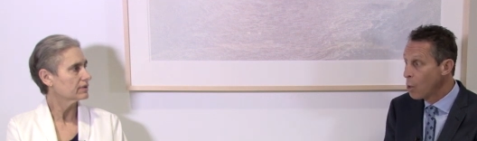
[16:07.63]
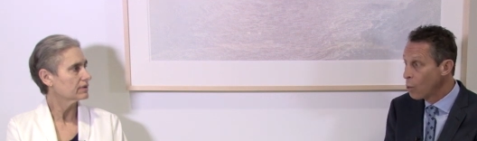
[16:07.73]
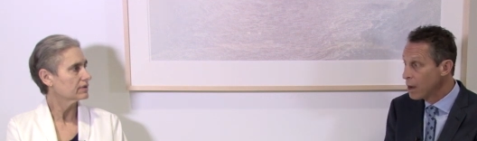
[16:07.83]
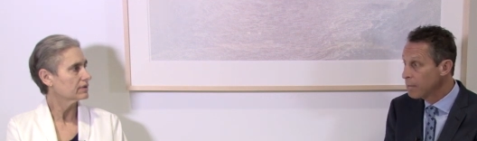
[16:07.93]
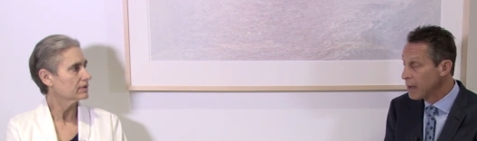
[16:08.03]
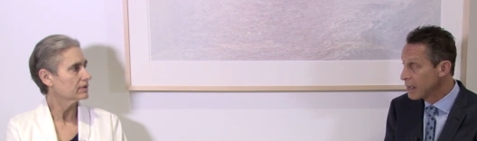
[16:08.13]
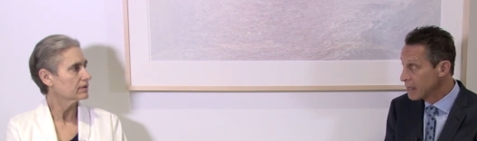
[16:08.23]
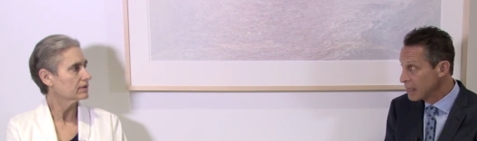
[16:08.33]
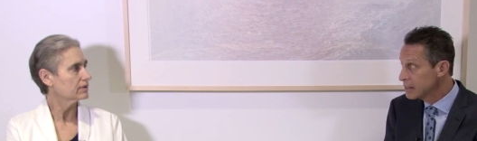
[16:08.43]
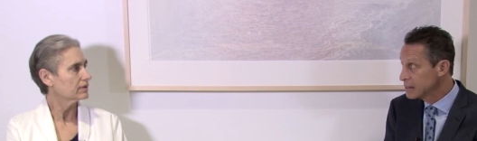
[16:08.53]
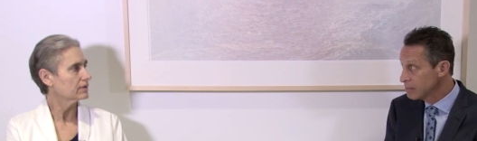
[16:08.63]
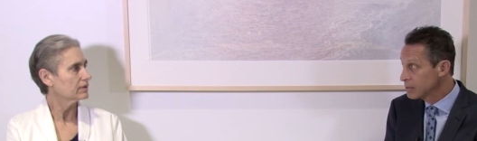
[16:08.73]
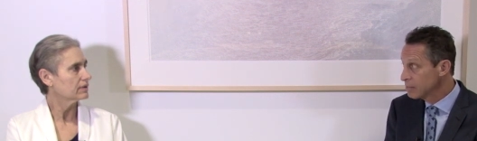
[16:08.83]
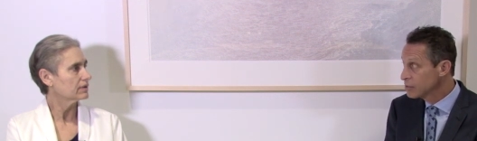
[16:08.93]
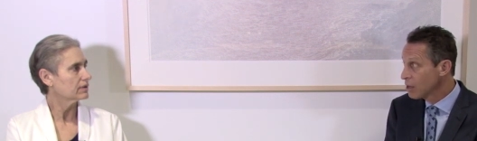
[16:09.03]
Speaker 1: when my gut
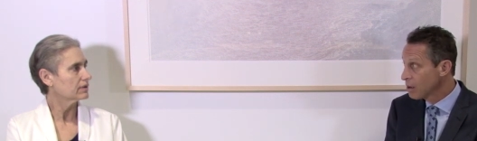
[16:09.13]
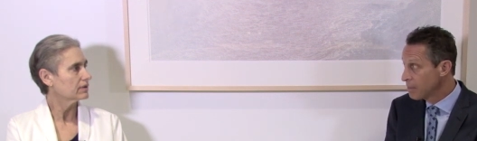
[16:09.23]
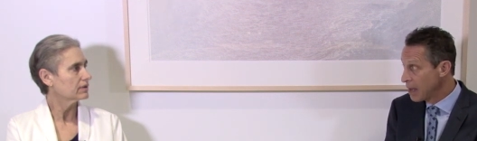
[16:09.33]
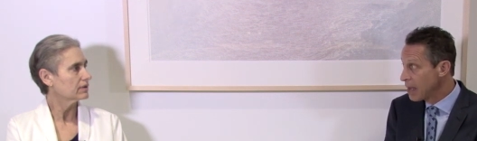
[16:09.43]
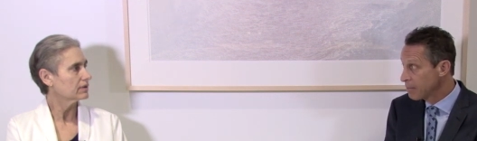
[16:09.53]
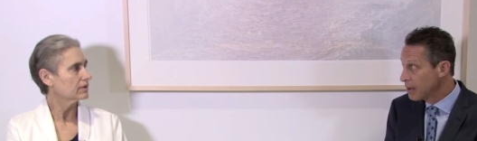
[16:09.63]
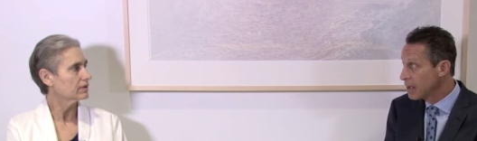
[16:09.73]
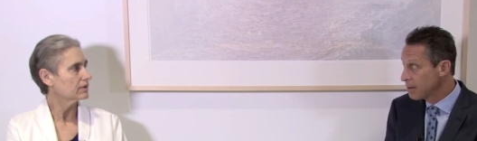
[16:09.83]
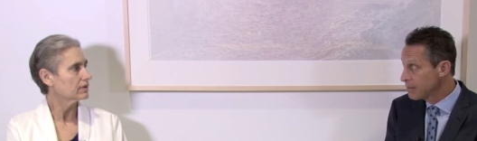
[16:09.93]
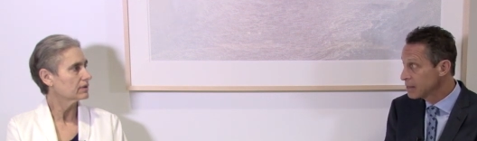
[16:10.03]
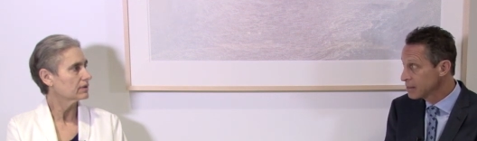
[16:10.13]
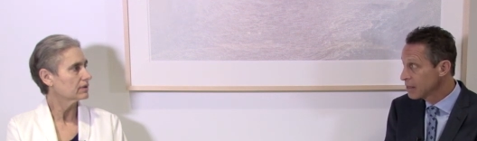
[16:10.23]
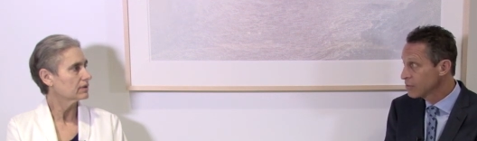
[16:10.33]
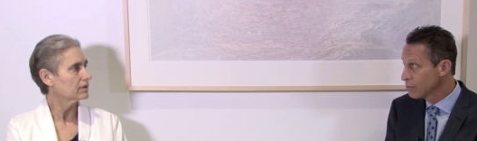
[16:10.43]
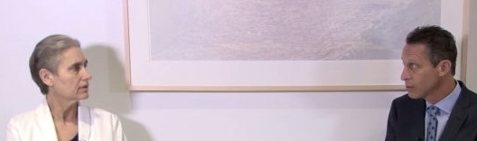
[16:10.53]
symptoms are bad, my MS
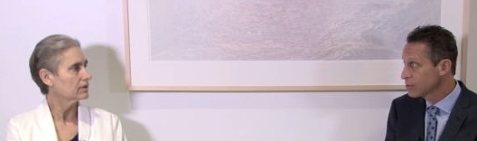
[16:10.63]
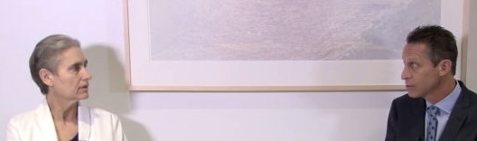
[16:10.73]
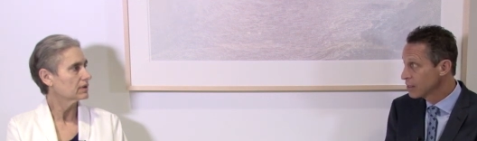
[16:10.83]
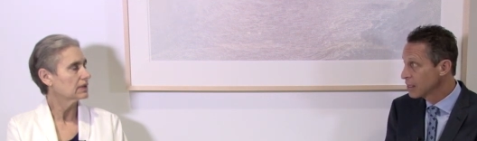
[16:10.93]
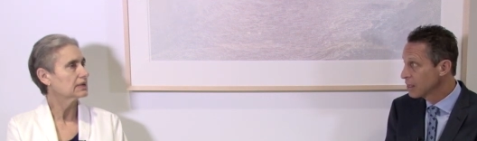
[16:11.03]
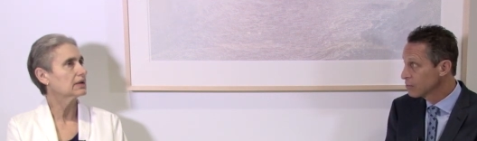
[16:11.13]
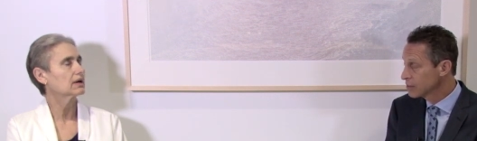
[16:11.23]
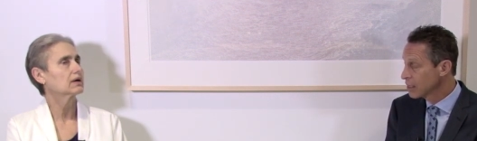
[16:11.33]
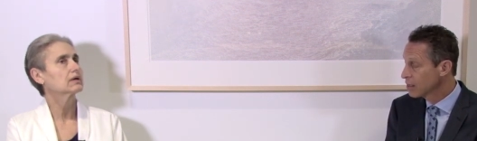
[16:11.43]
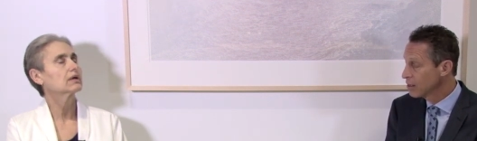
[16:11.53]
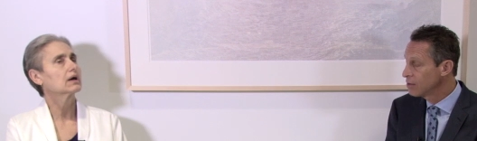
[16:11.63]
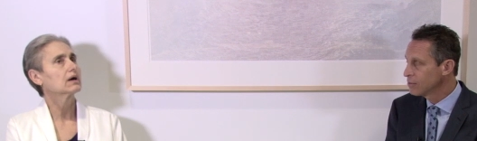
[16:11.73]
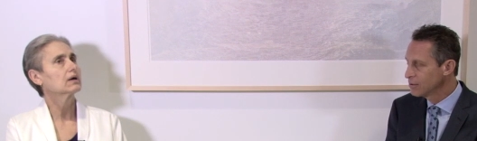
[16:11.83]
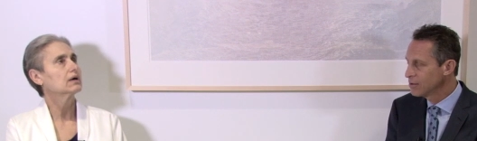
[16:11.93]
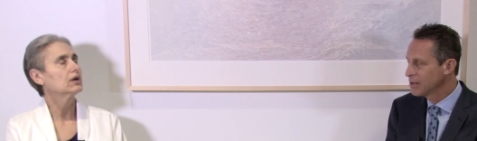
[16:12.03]
gets worse. And I was yeah, like,
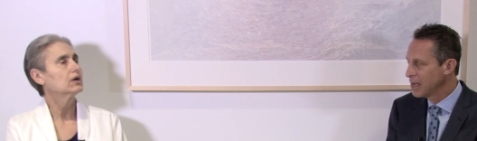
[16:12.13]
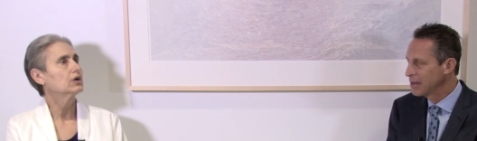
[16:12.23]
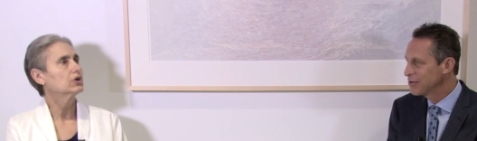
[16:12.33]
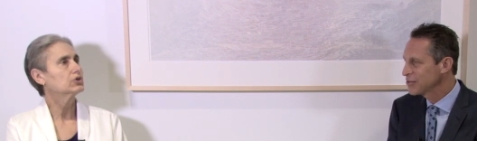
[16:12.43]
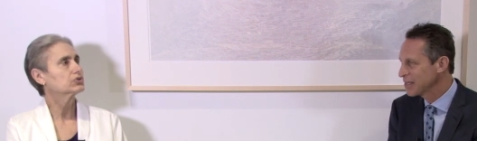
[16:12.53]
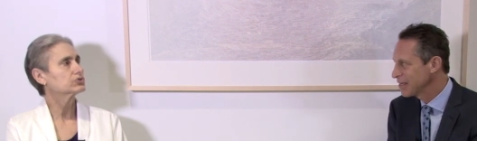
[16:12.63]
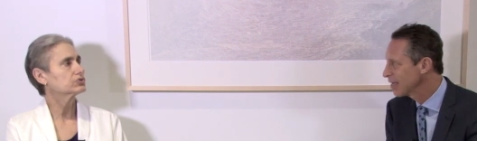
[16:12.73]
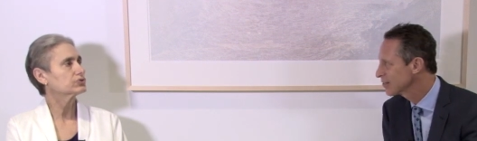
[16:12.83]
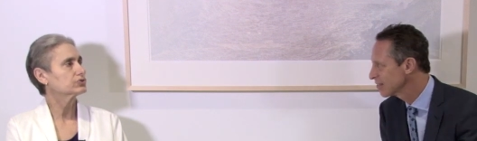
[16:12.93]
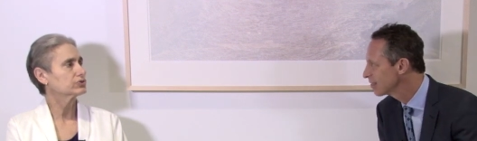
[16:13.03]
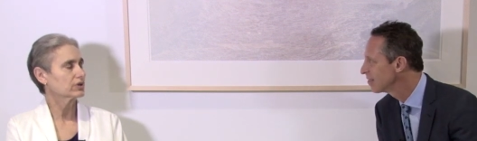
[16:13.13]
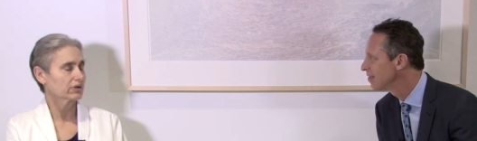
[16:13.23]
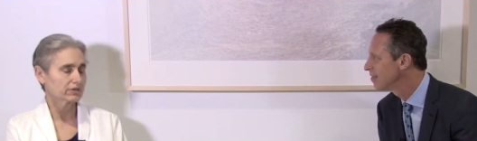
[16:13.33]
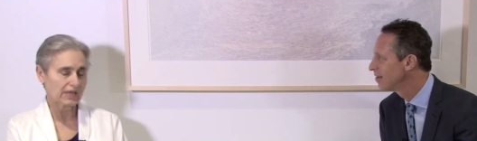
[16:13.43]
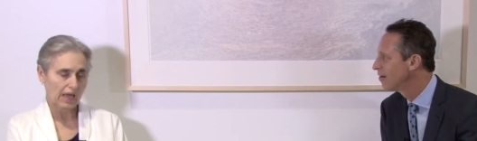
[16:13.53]
oh, yeah. okay, there's a connection.
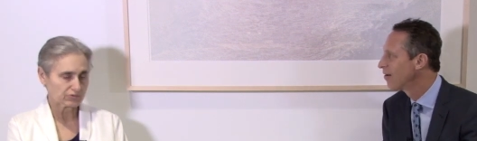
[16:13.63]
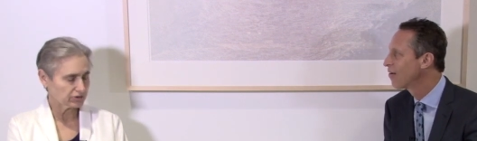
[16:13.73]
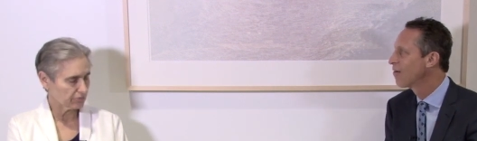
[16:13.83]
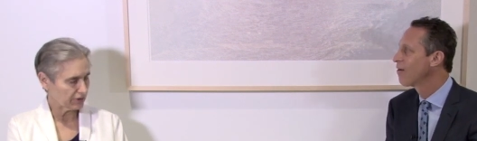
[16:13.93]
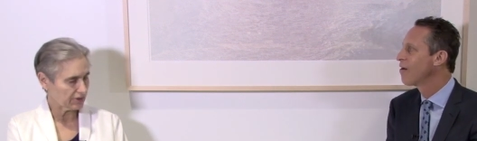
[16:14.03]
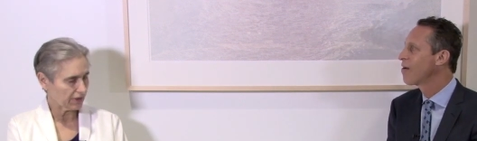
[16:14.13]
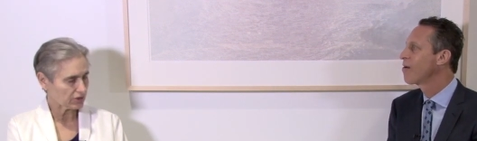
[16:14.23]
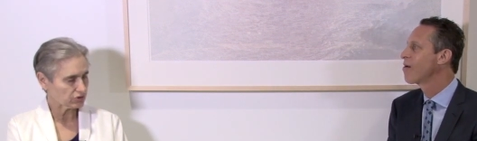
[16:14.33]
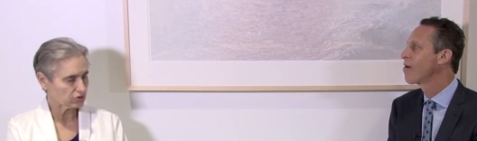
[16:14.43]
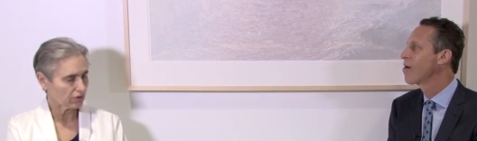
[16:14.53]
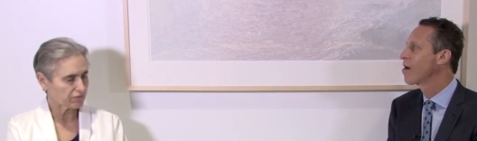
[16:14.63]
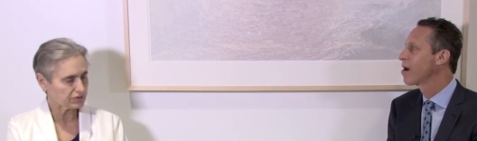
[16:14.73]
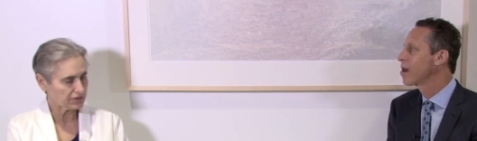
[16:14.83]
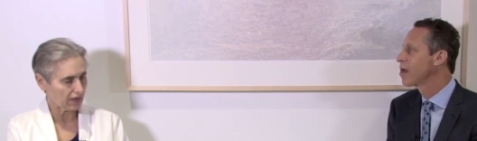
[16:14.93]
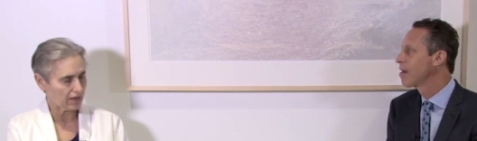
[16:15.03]
Speaker 2: There is absolutely a big connection. So the
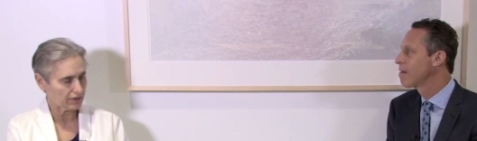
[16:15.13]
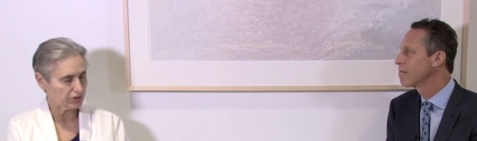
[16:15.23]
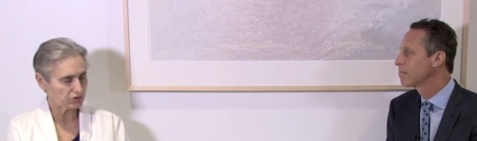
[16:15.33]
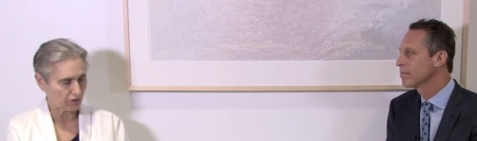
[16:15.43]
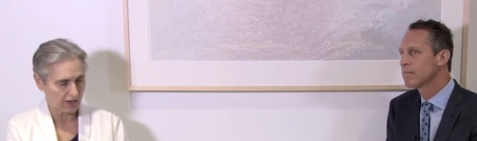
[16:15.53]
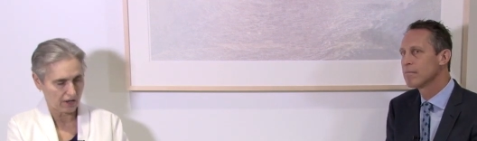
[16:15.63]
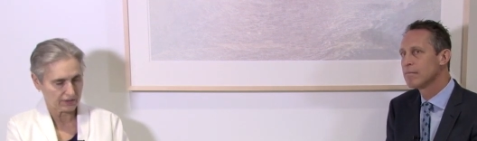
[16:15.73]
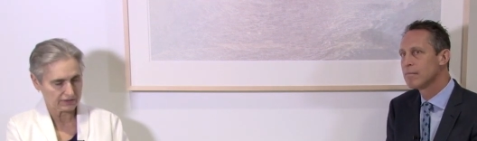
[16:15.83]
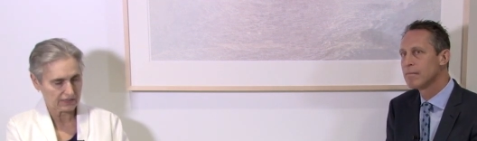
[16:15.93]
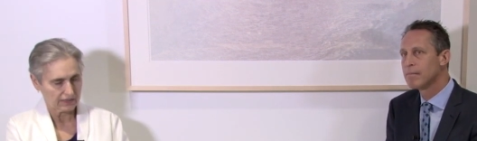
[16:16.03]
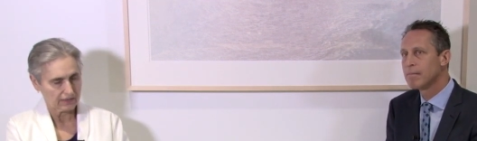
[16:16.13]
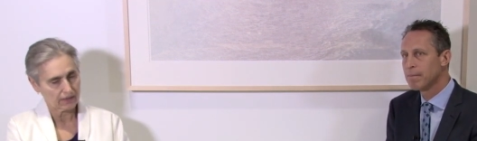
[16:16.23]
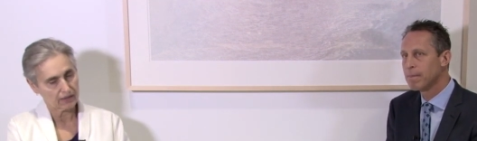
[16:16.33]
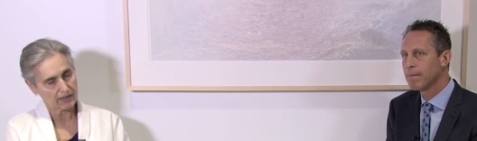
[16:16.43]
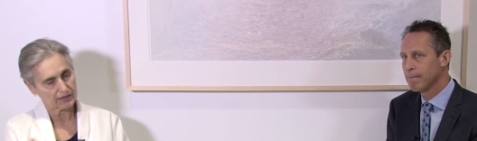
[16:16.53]
first thing I, I need to sort out is
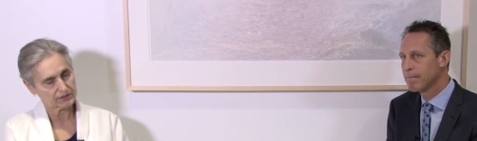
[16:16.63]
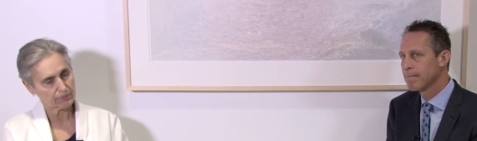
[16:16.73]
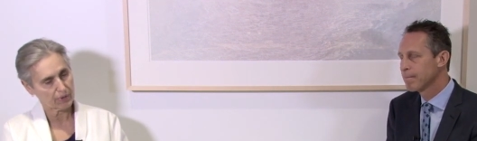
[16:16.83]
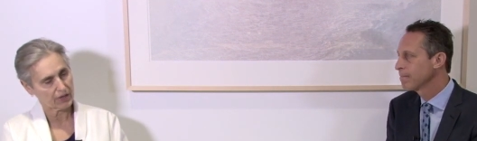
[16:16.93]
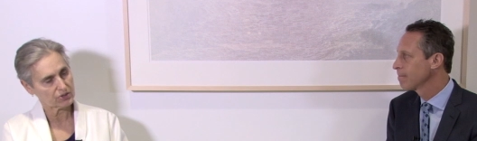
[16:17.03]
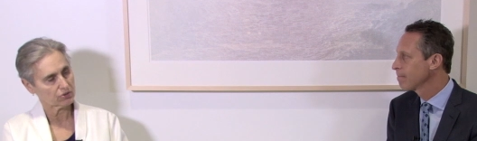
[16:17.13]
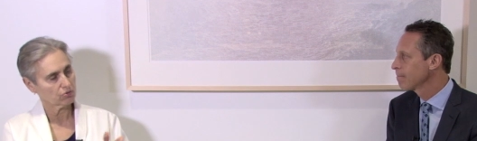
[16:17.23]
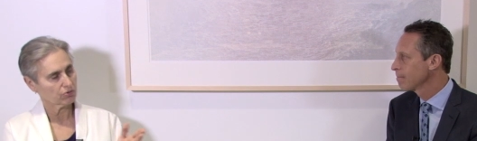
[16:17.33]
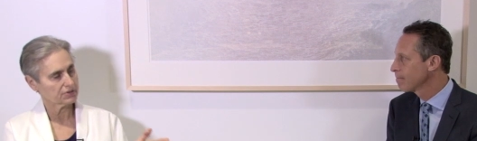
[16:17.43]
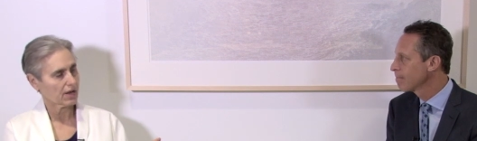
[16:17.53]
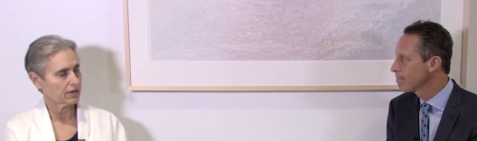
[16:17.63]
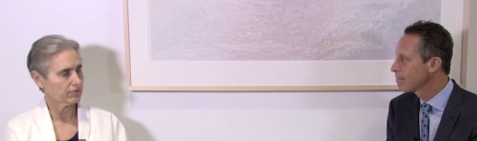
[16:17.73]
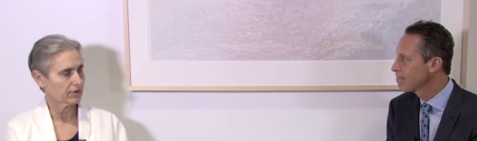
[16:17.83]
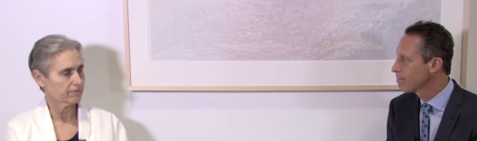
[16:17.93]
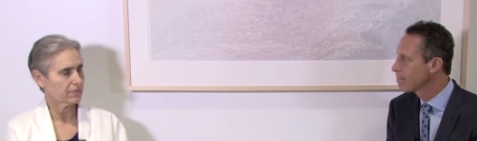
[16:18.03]
uh, constipation or
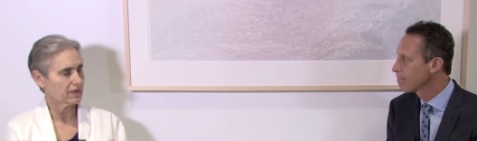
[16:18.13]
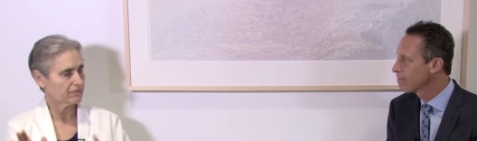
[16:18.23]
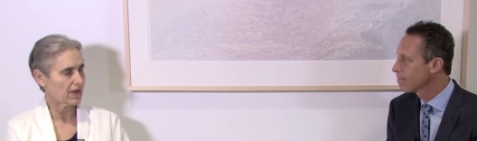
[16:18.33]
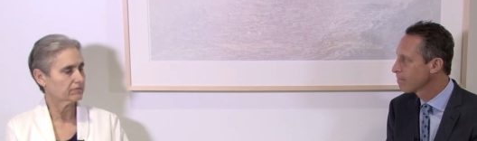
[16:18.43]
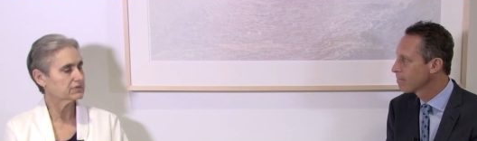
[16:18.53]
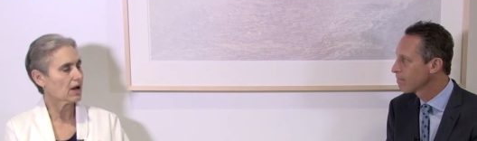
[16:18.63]
diarrhea. If they have